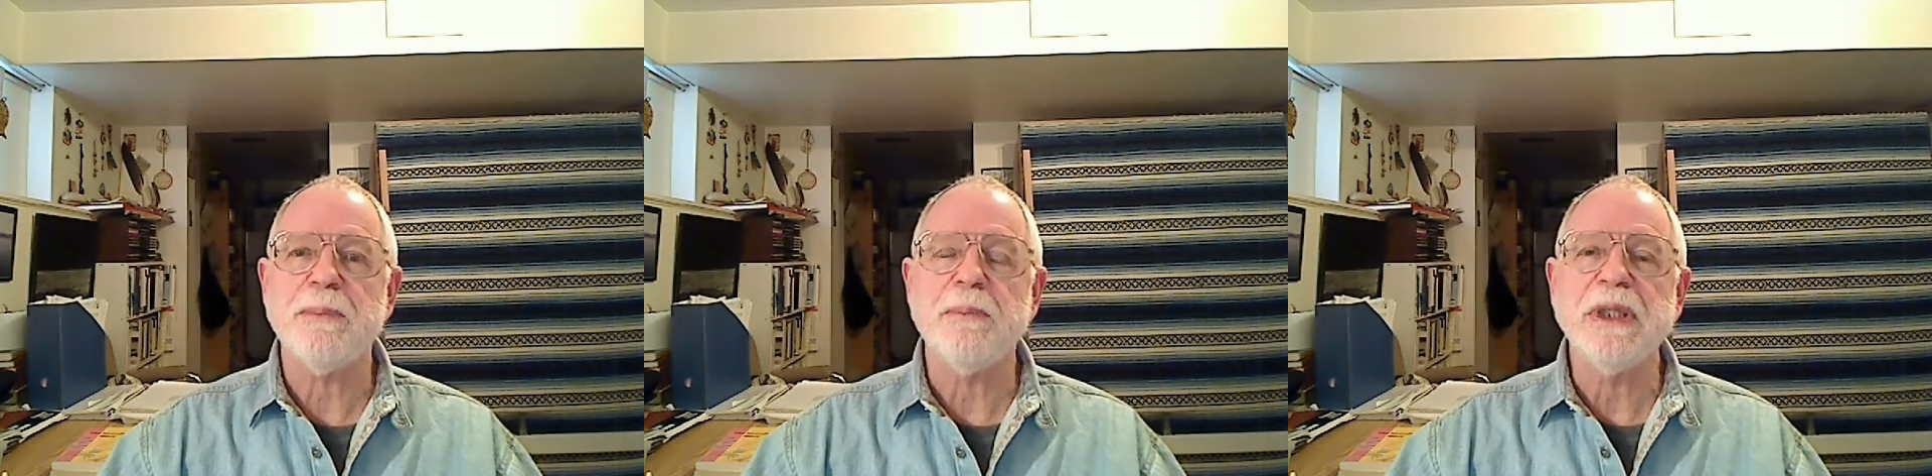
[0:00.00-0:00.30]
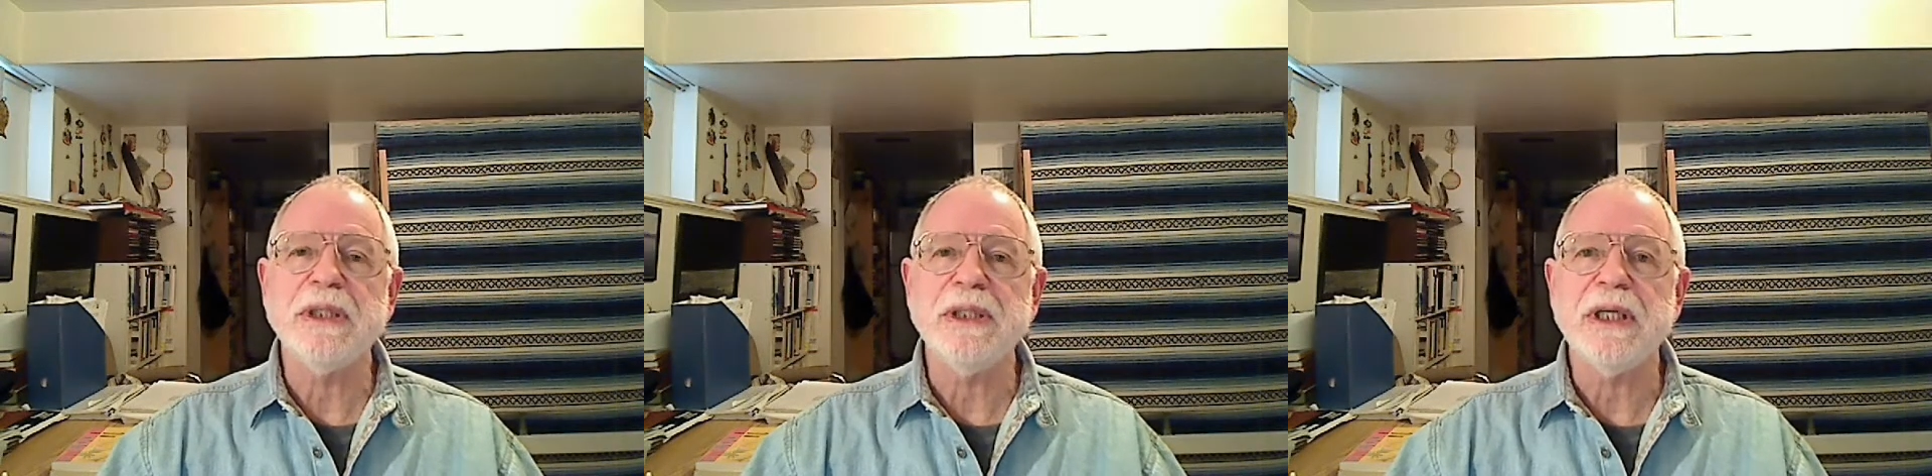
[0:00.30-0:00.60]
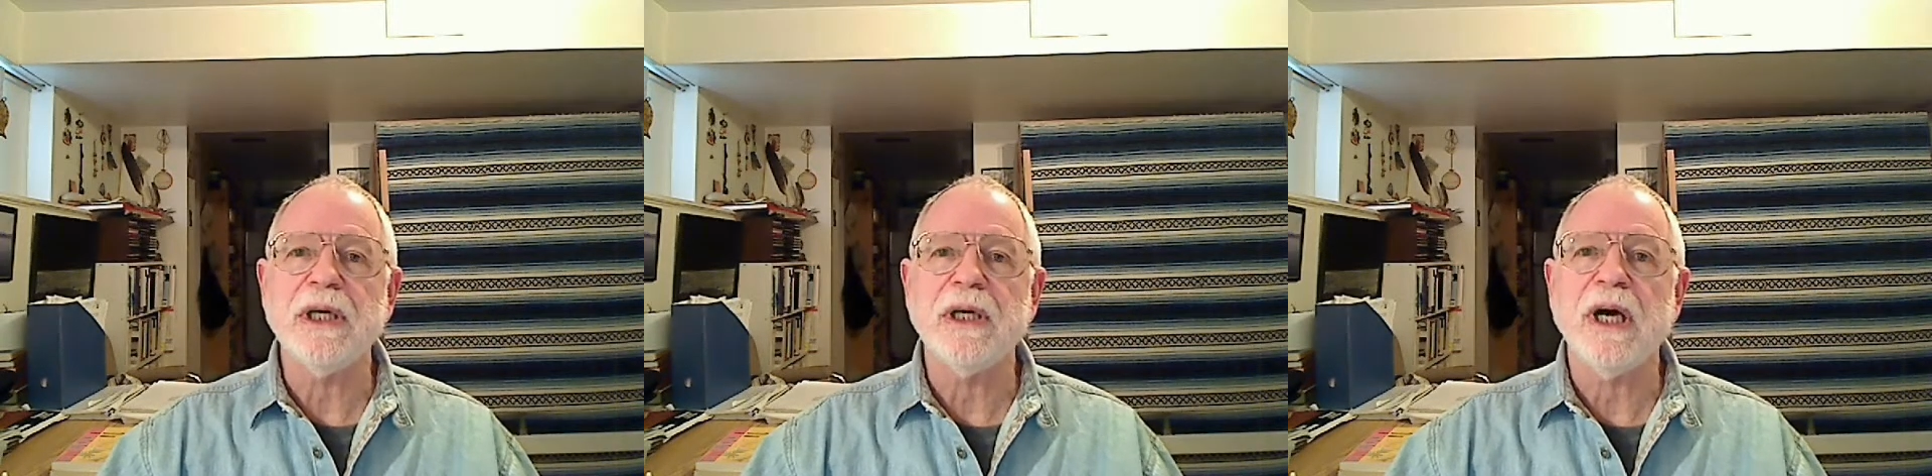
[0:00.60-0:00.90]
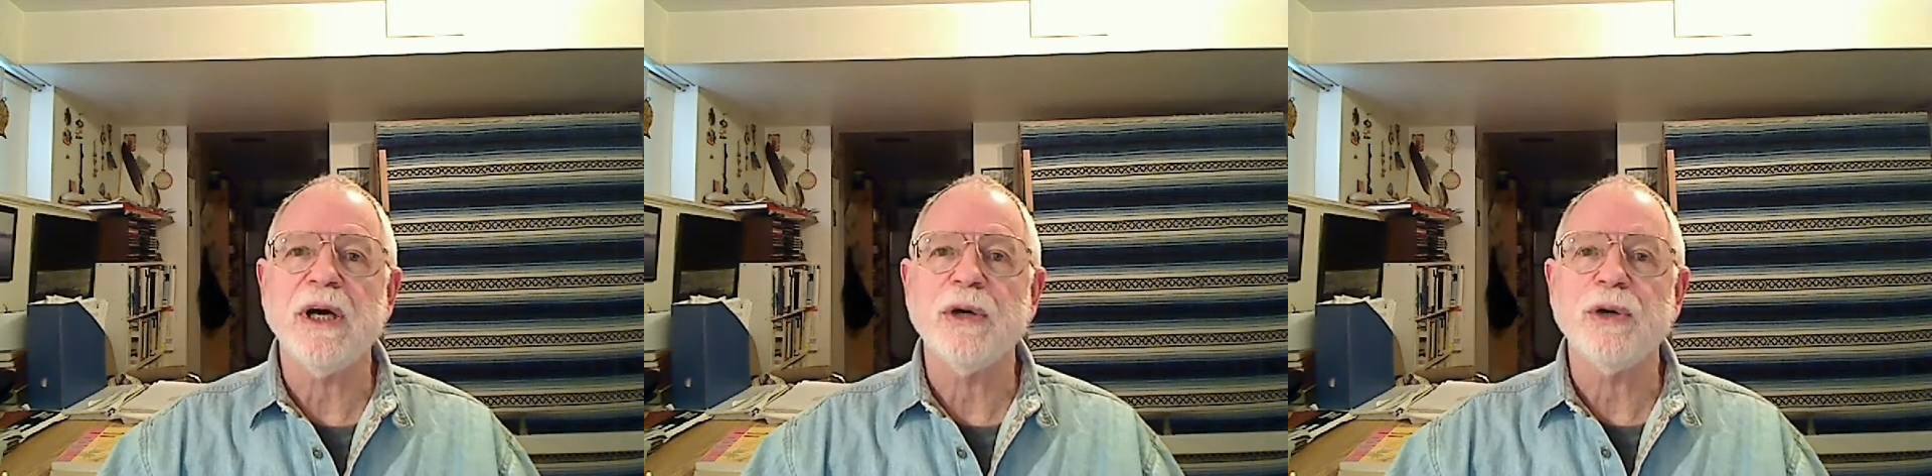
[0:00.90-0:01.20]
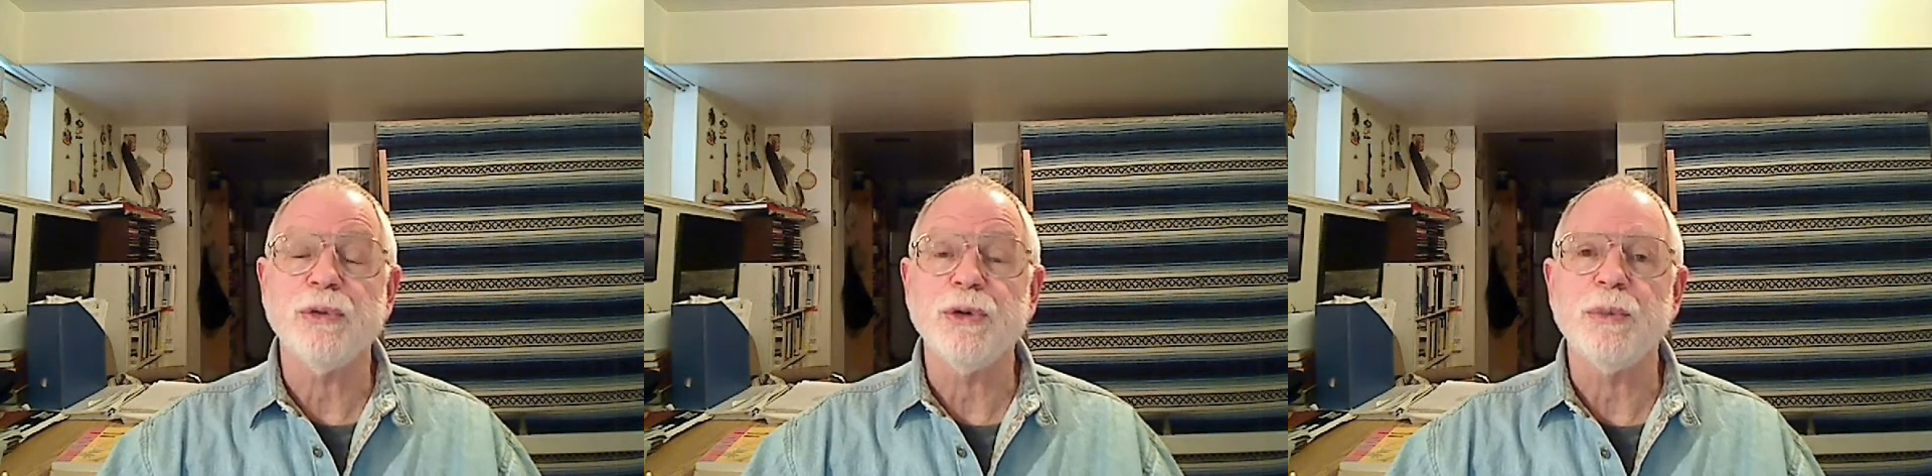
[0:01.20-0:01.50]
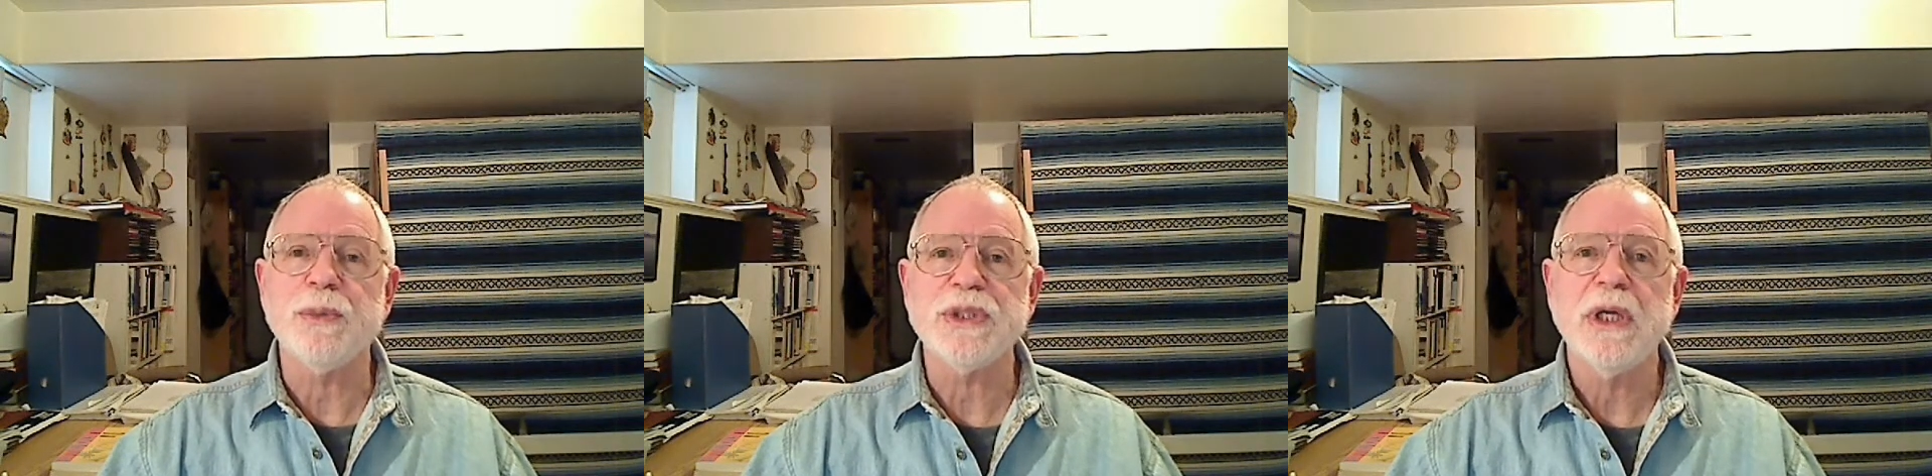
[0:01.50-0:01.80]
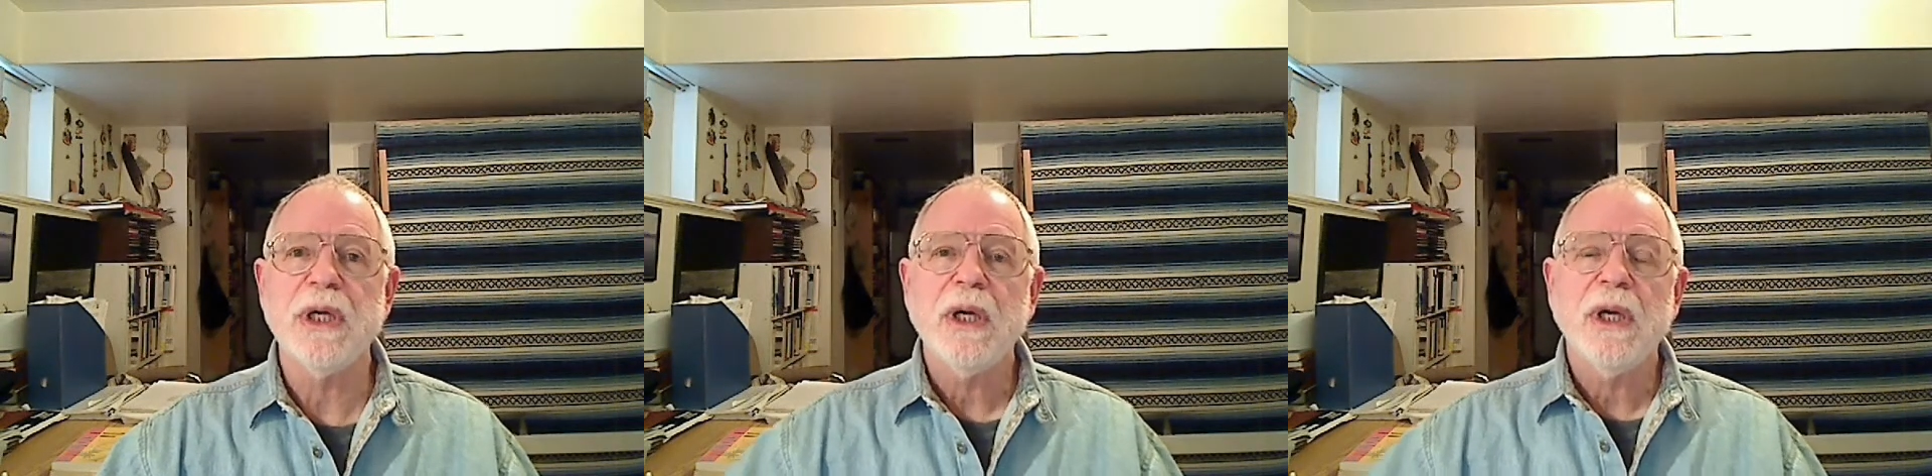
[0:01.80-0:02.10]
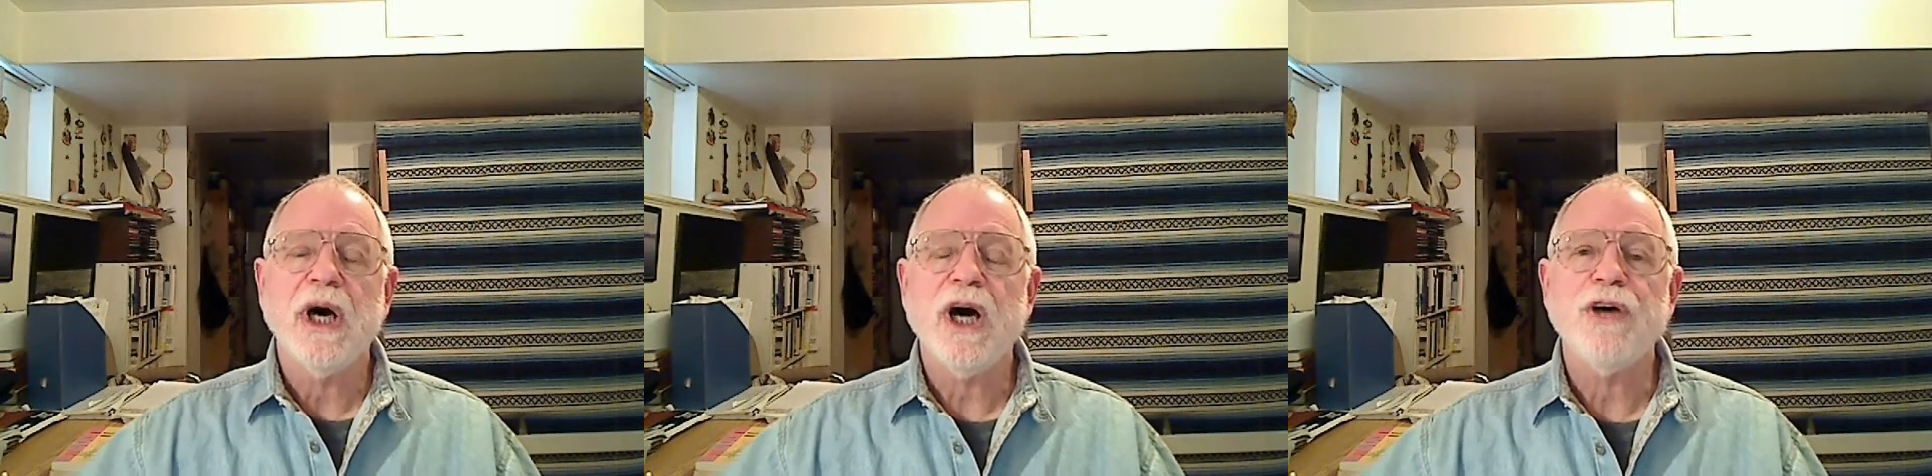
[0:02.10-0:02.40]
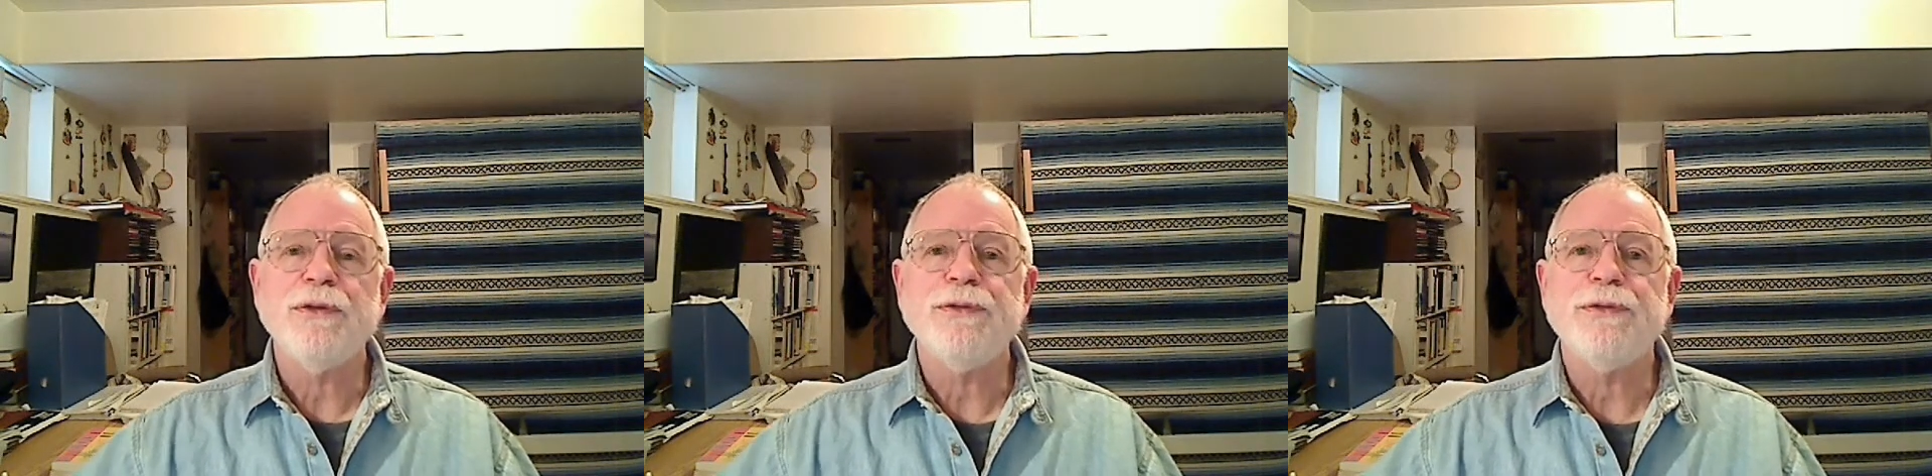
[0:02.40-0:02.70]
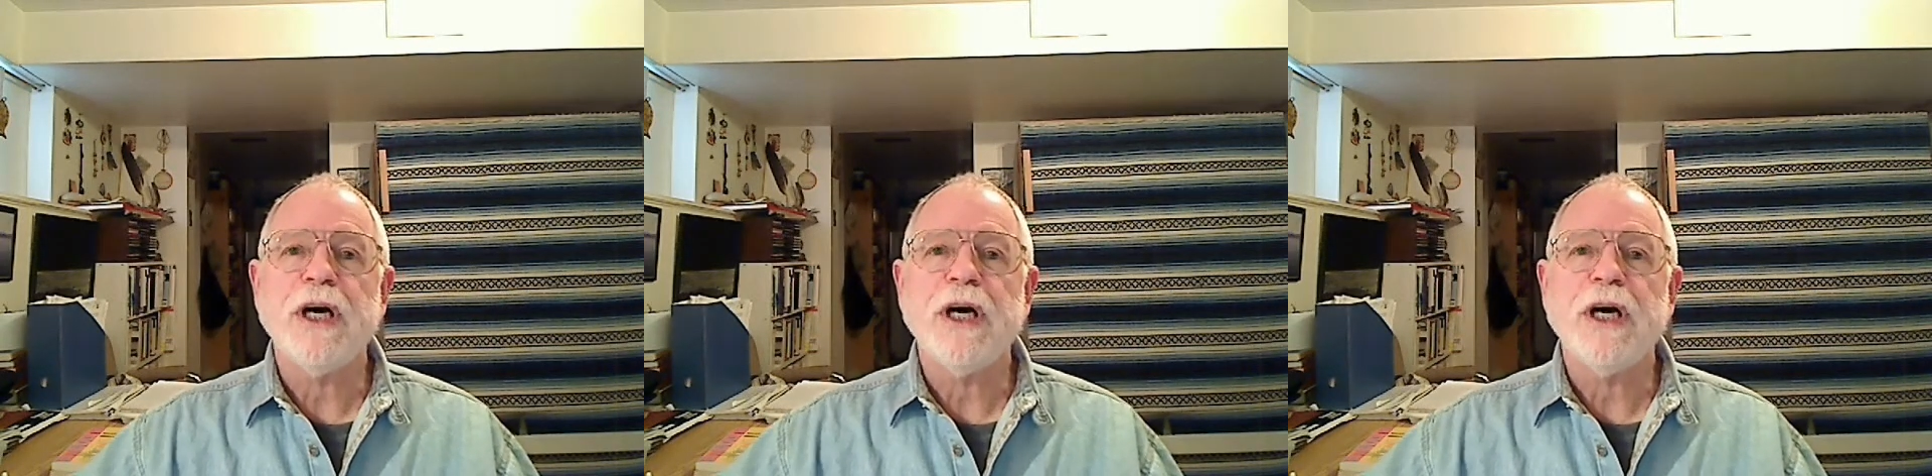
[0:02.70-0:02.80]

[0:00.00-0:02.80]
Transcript: building groups of